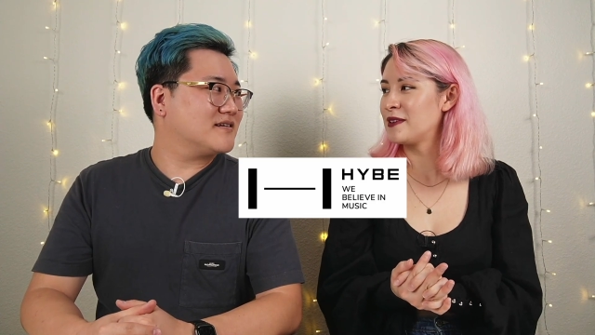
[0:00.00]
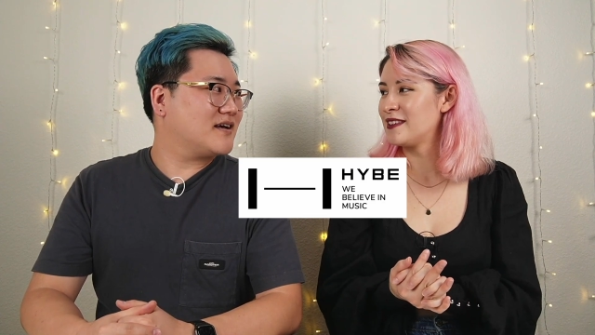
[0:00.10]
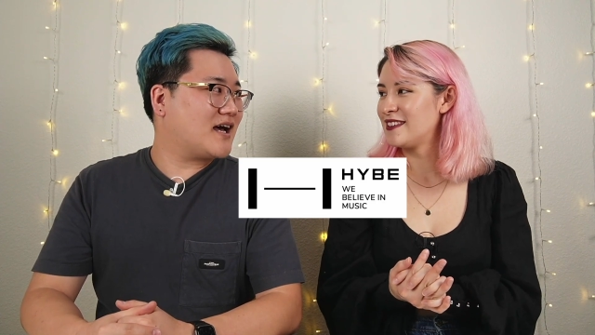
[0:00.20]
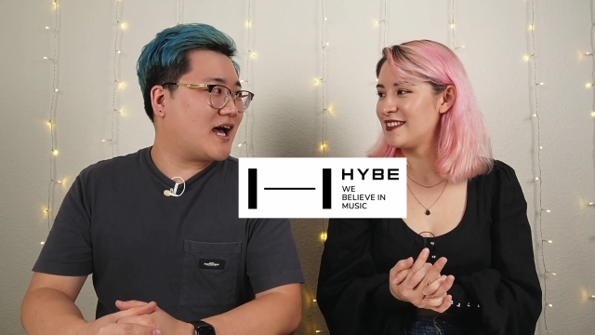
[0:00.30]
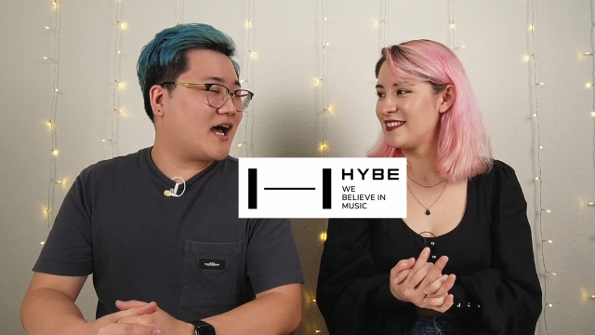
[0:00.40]

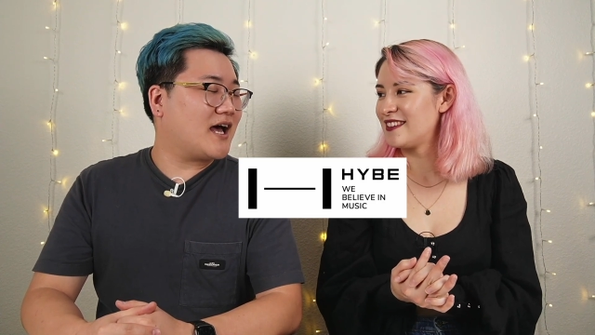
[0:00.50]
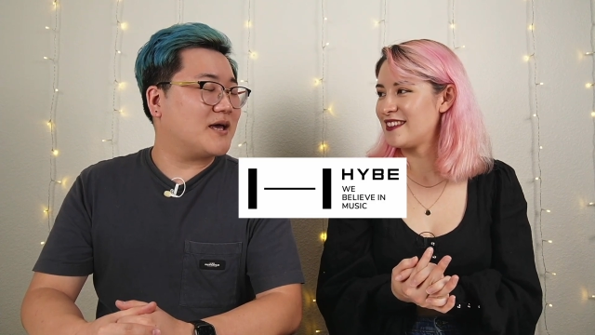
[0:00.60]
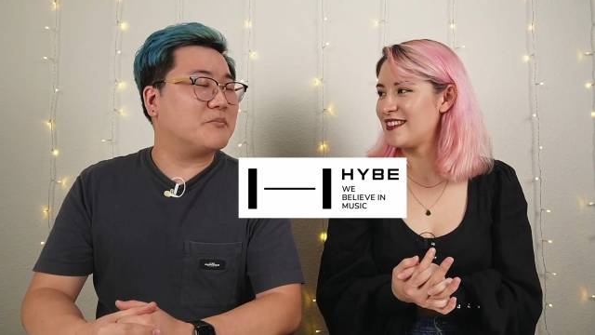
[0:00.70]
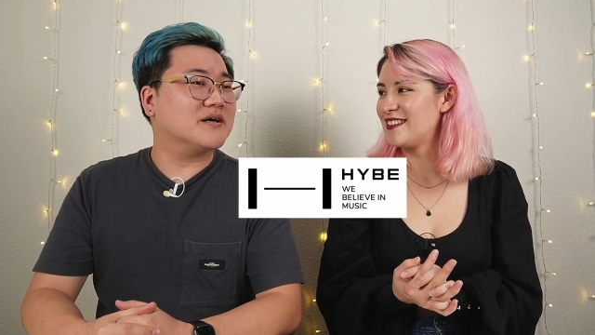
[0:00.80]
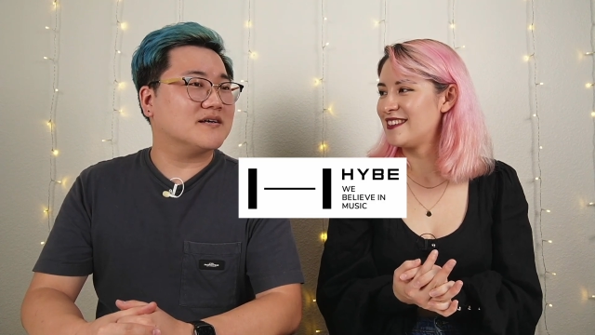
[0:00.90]

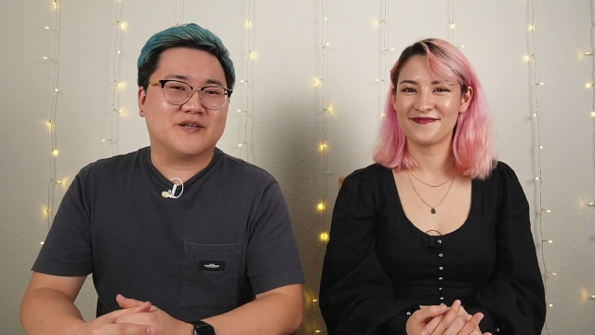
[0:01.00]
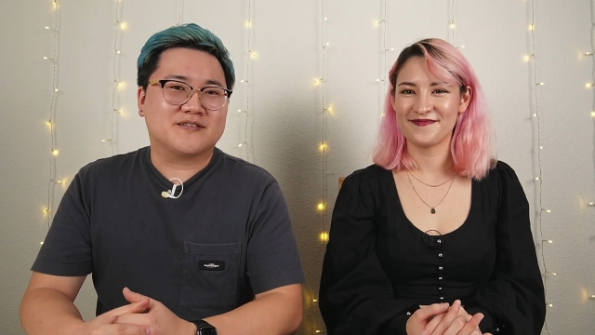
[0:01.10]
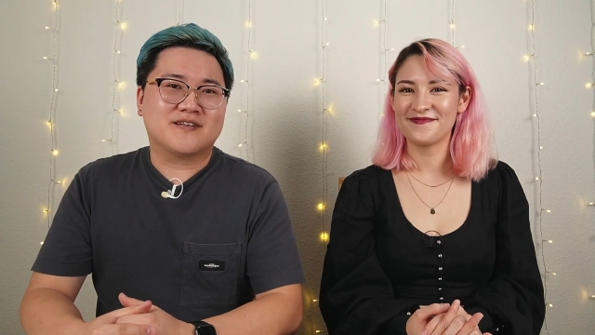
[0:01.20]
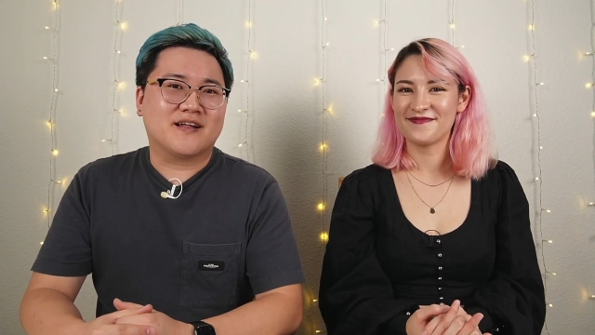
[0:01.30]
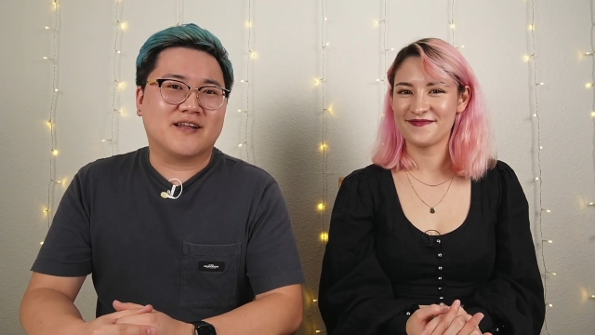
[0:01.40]
Speaker 1: hype. It's
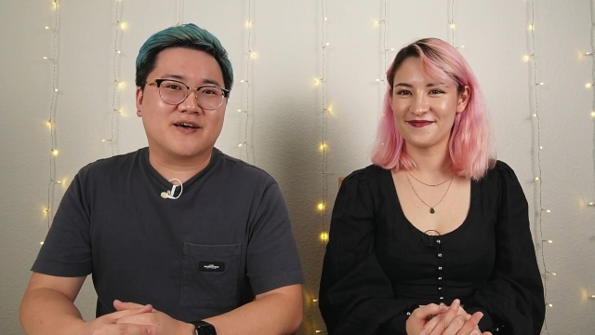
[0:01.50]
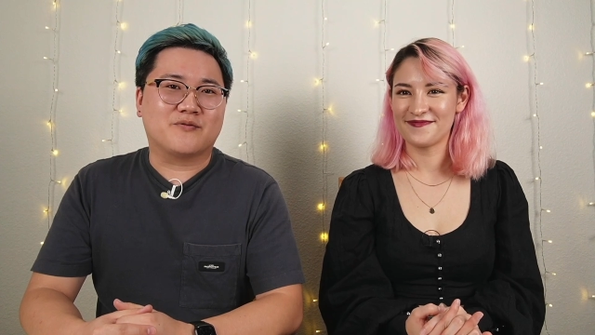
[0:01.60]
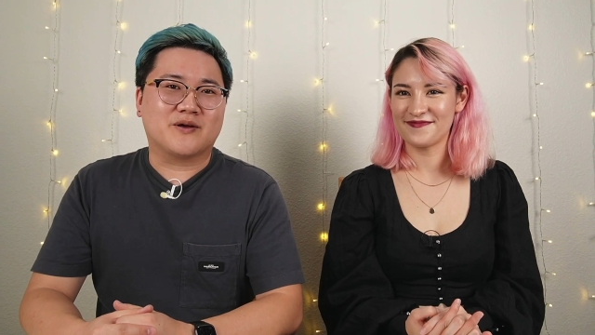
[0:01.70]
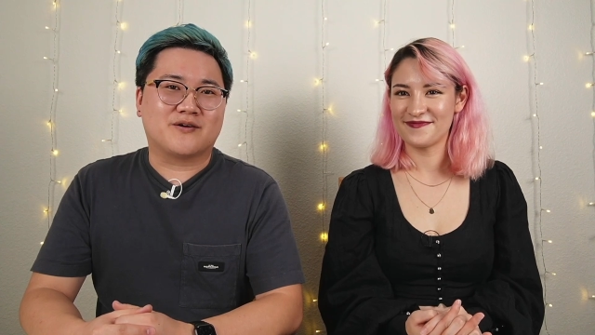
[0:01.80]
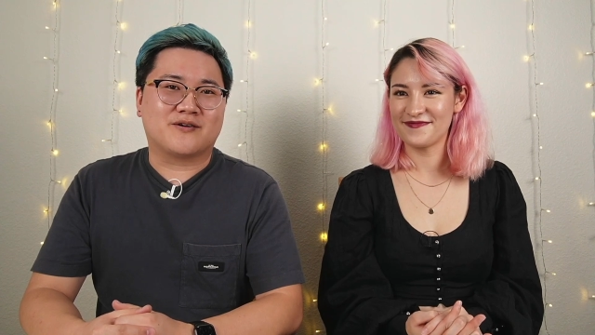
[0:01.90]
not like
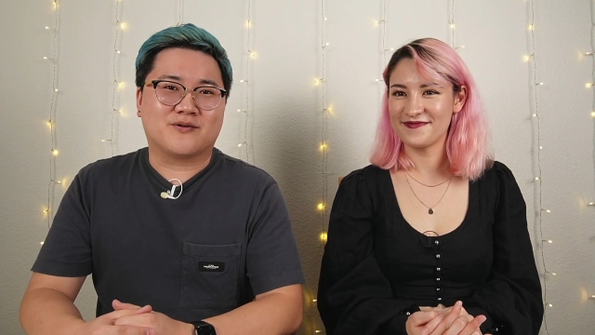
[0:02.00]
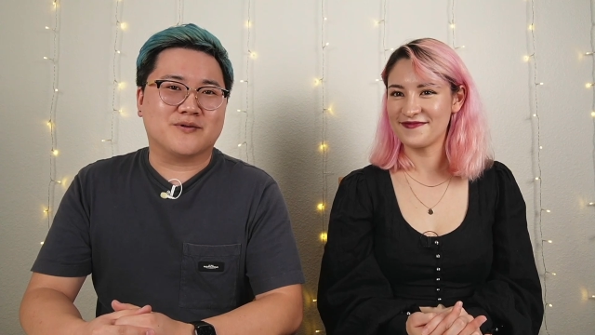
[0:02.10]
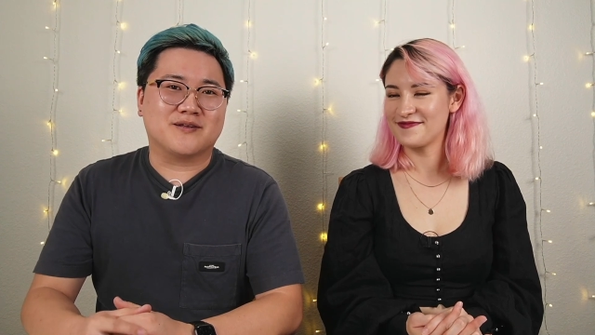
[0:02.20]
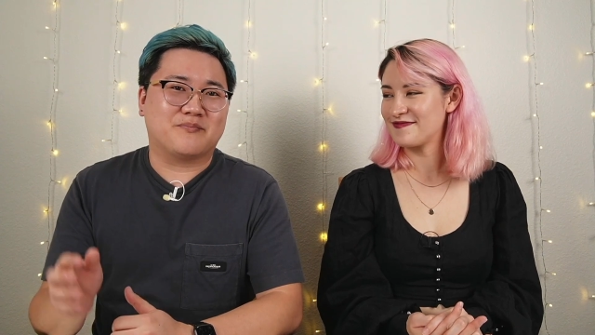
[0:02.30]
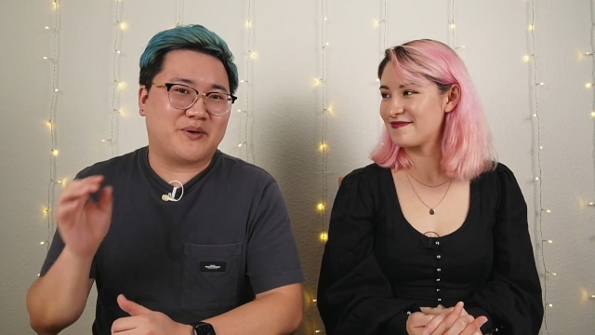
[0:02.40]
we are
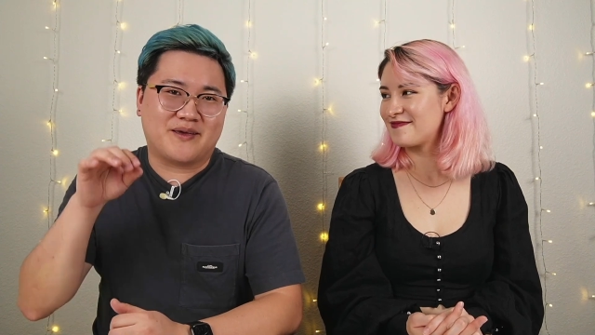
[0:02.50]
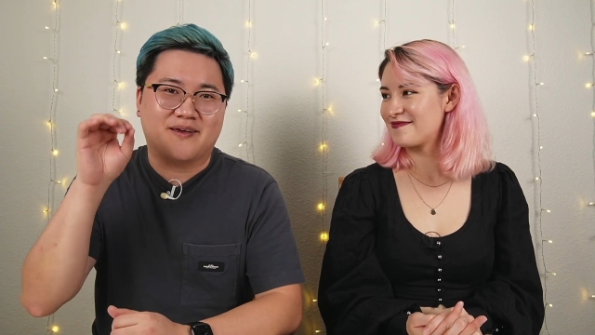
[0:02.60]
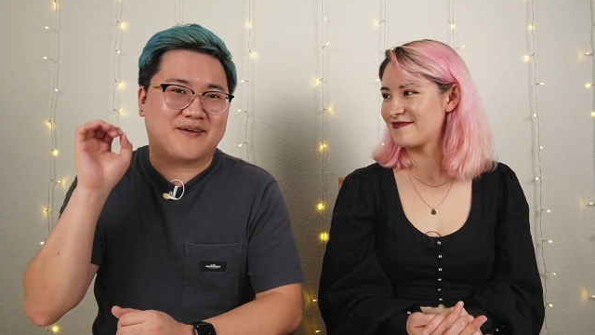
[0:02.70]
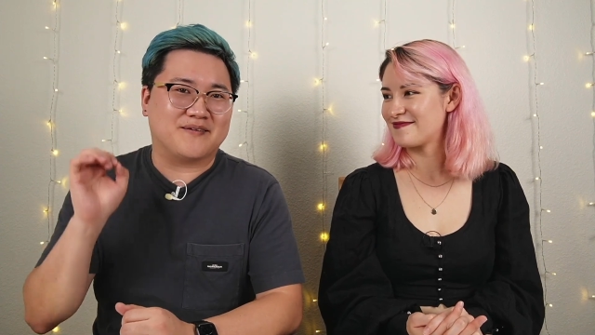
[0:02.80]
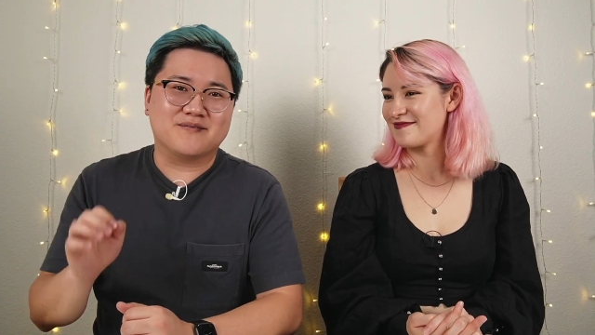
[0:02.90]
only
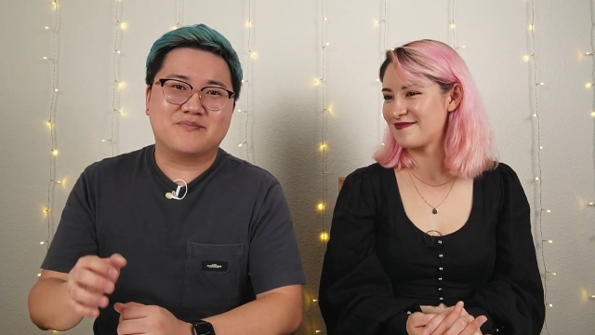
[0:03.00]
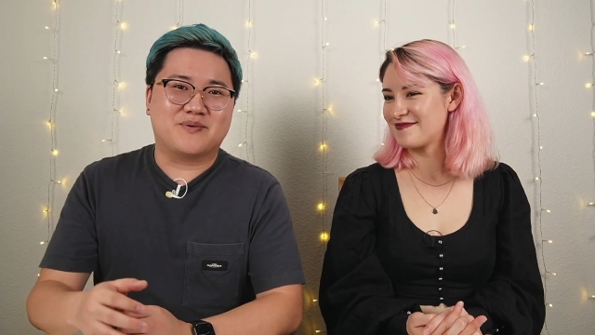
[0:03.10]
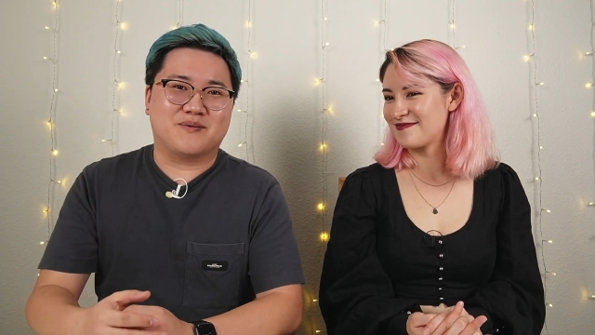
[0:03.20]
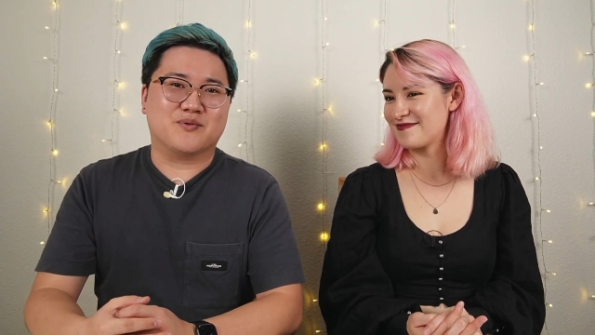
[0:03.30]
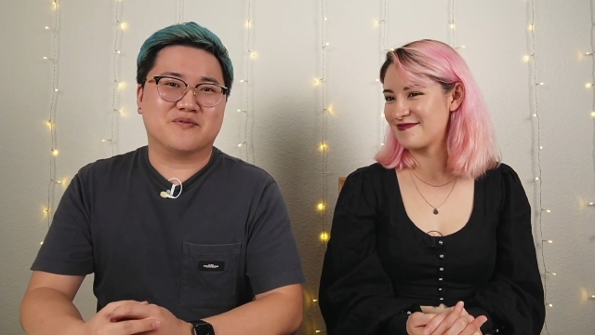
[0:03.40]
picking people